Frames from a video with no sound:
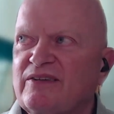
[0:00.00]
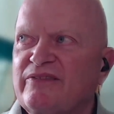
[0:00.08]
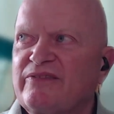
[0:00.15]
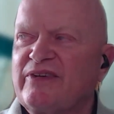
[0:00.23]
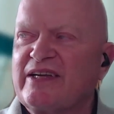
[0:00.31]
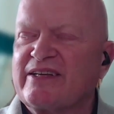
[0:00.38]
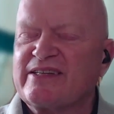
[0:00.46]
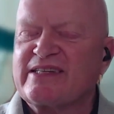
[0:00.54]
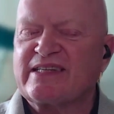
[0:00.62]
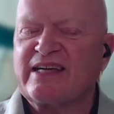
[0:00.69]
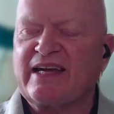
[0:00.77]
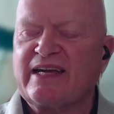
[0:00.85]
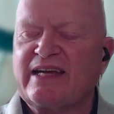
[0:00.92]
we can
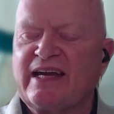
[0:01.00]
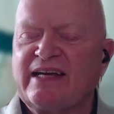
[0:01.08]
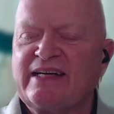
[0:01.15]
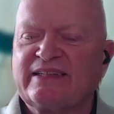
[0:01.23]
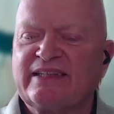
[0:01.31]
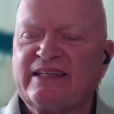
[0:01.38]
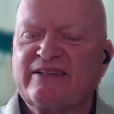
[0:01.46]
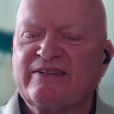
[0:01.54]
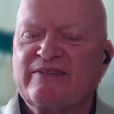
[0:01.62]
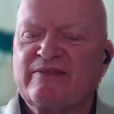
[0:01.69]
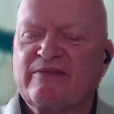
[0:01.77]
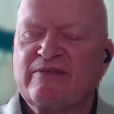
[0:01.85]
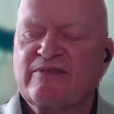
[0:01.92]
say anything,
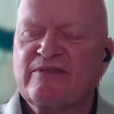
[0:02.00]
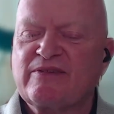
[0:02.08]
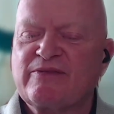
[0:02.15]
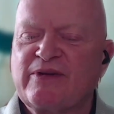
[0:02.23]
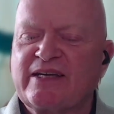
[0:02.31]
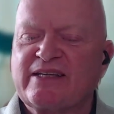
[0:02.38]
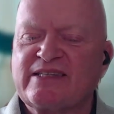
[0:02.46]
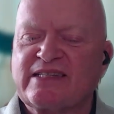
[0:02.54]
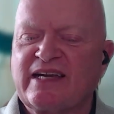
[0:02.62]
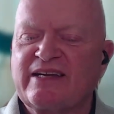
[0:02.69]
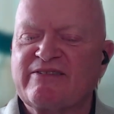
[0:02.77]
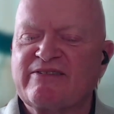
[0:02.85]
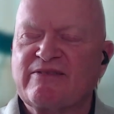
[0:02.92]
we can
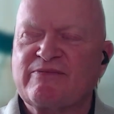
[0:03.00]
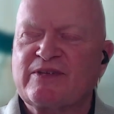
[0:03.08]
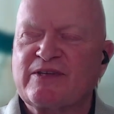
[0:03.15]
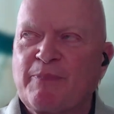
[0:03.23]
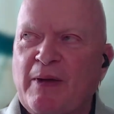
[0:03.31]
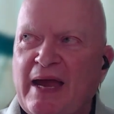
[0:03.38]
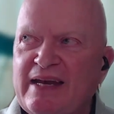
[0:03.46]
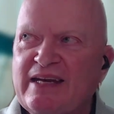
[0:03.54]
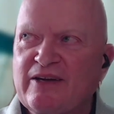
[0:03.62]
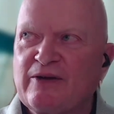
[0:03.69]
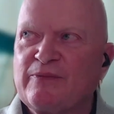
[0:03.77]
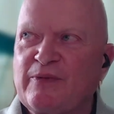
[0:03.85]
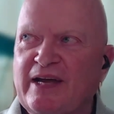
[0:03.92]
say, depending
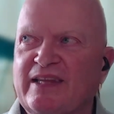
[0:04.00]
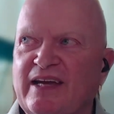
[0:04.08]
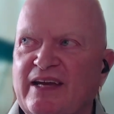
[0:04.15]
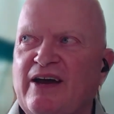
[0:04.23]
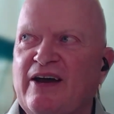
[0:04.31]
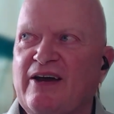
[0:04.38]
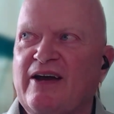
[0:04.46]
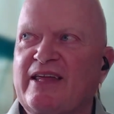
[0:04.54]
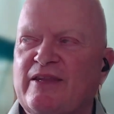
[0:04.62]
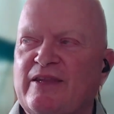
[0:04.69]
on where they are in the